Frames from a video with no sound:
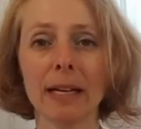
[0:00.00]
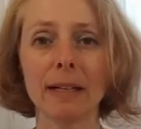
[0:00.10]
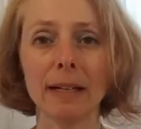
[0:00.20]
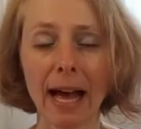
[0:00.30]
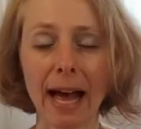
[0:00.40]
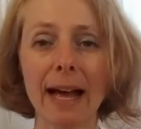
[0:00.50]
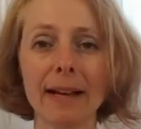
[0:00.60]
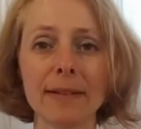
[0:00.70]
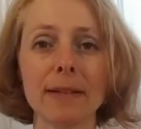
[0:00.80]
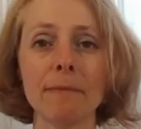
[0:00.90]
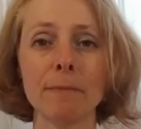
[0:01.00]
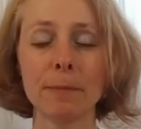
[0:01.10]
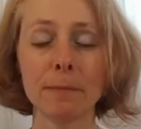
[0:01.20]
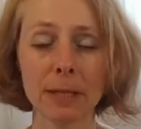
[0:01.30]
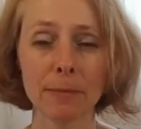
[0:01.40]
has
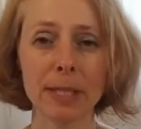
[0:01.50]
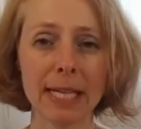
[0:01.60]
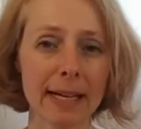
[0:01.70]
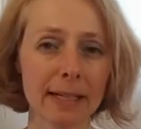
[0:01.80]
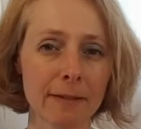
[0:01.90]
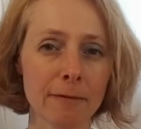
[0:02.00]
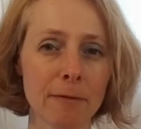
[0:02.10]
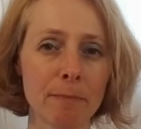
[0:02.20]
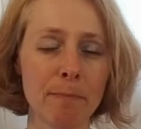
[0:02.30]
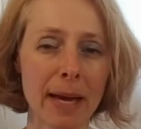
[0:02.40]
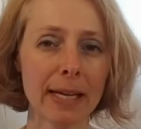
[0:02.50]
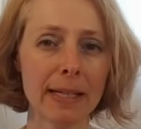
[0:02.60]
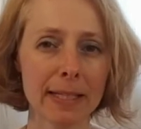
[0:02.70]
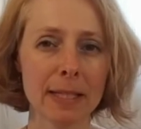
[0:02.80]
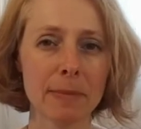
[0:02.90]
some protective
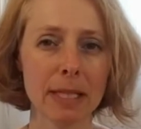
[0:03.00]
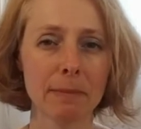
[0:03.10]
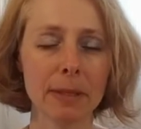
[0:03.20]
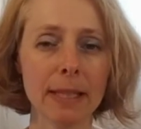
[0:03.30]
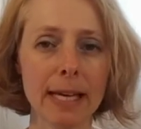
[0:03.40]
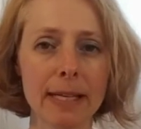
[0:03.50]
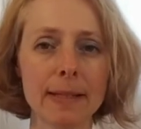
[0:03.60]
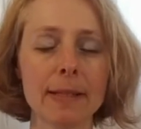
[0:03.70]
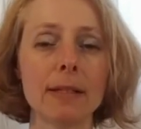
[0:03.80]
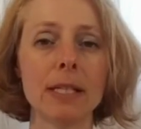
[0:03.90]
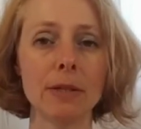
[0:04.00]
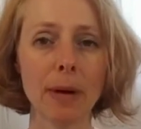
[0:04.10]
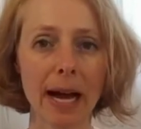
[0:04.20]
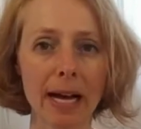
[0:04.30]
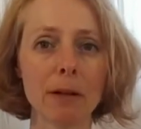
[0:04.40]
mechanisms in place to
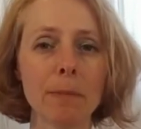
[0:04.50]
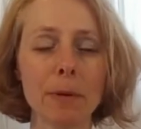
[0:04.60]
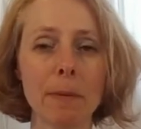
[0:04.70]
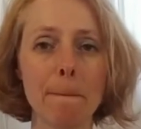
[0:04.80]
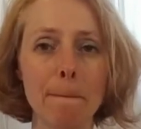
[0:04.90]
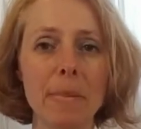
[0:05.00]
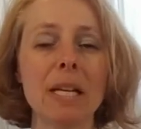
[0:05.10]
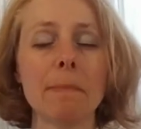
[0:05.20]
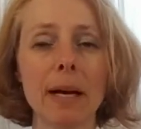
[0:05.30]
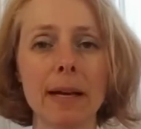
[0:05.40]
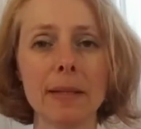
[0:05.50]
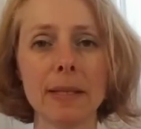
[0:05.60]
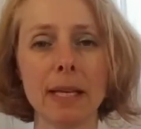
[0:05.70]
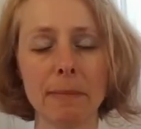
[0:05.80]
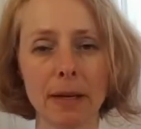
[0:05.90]
help minimize
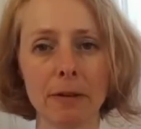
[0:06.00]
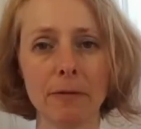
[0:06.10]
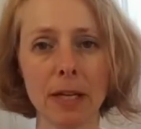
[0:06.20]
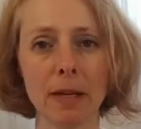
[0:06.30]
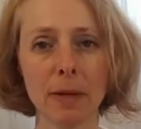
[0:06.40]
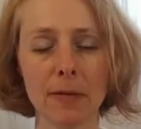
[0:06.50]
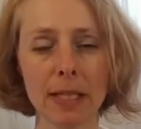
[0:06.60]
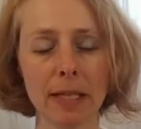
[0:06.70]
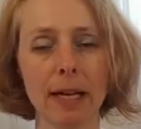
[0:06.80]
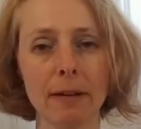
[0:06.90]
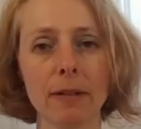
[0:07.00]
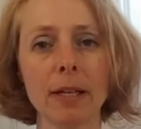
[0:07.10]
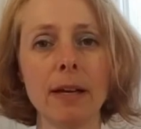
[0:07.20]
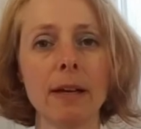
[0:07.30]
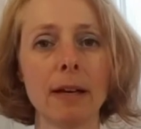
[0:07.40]
the amount of EMFs that get
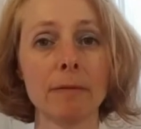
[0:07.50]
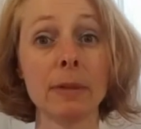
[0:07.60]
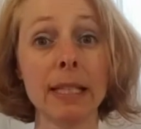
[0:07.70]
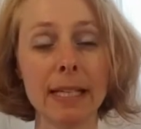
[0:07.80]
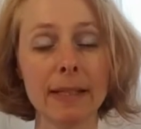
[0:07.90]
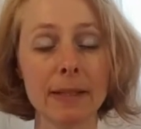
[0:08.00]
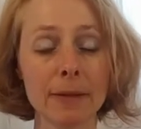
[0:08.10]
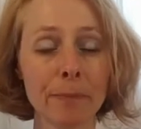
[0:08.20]
released.